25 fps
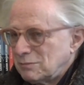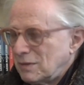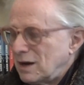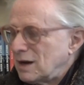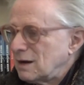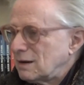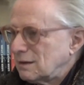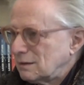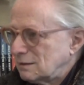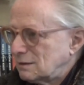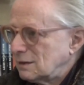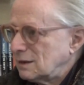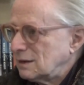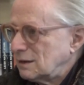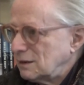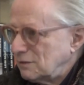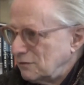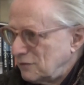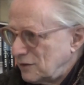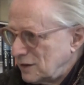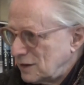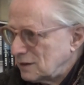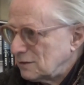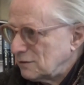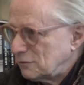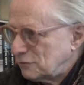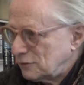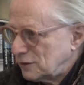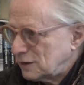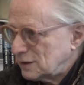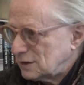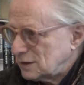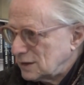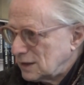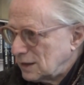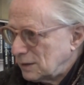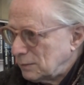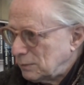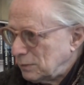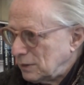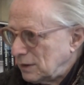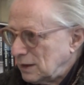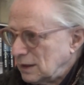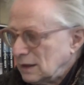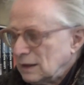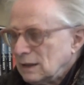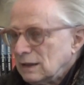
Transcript: market than in Vienna, for example.